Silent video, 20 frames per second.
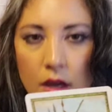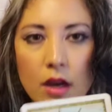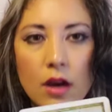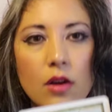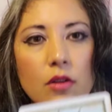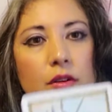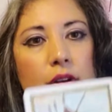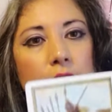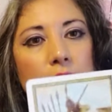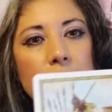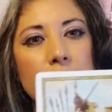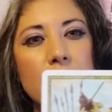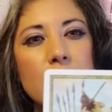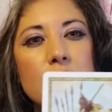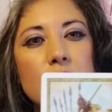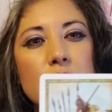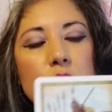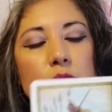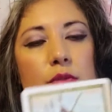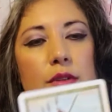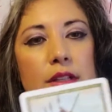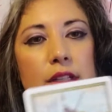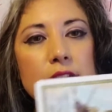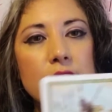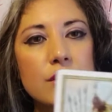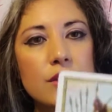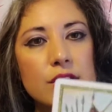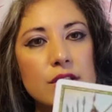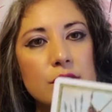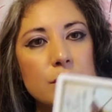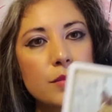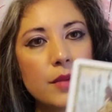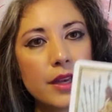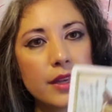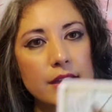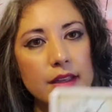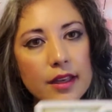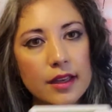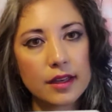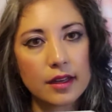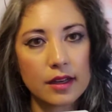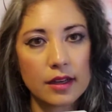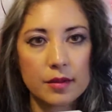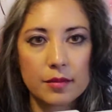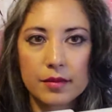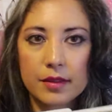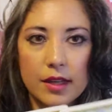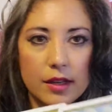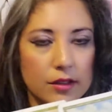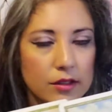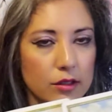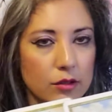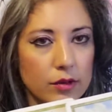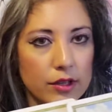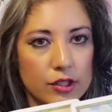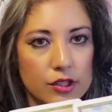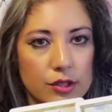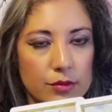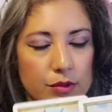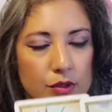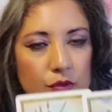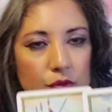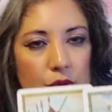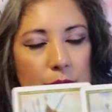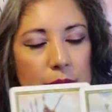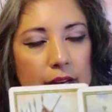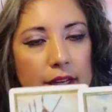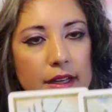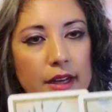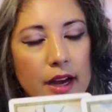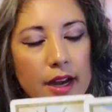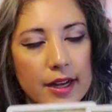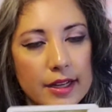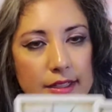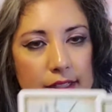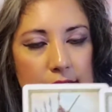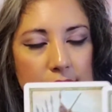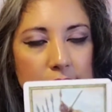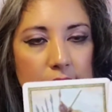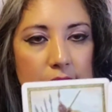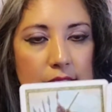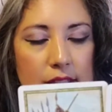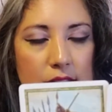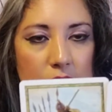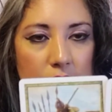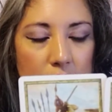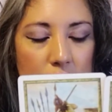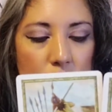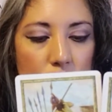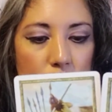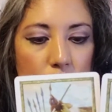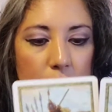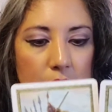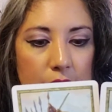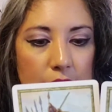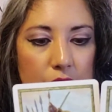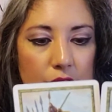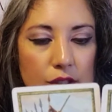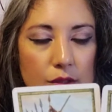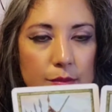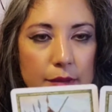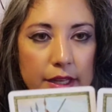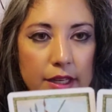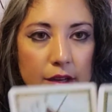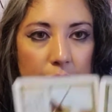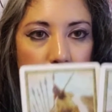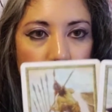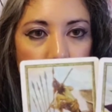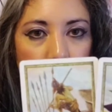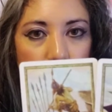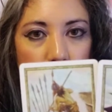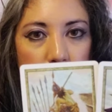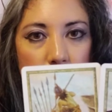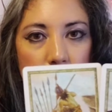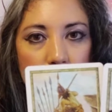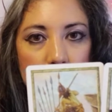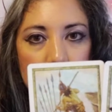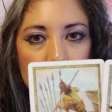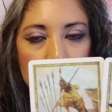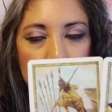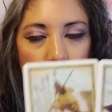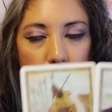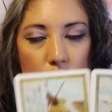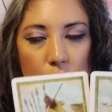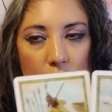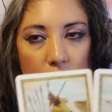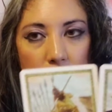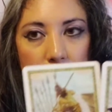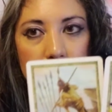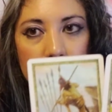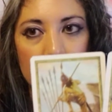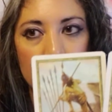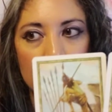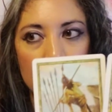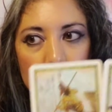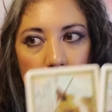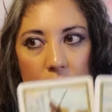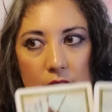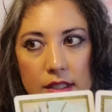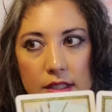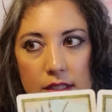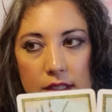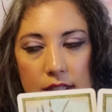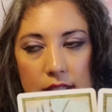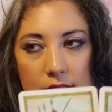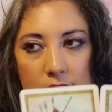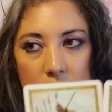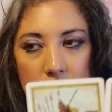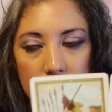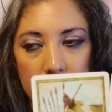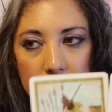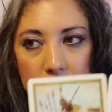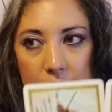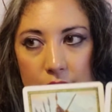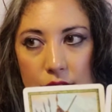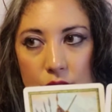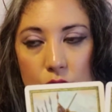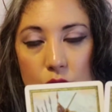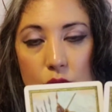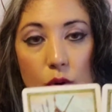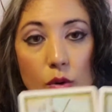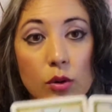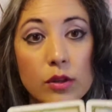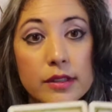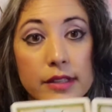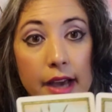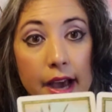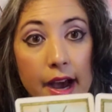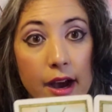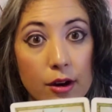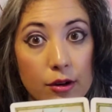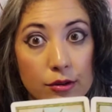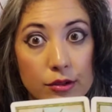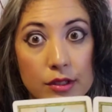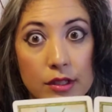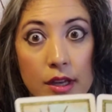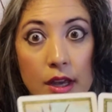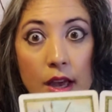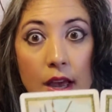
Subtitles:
Okay, it's really just making, that question was for my guides, it's really just making for sure that justice is doled out,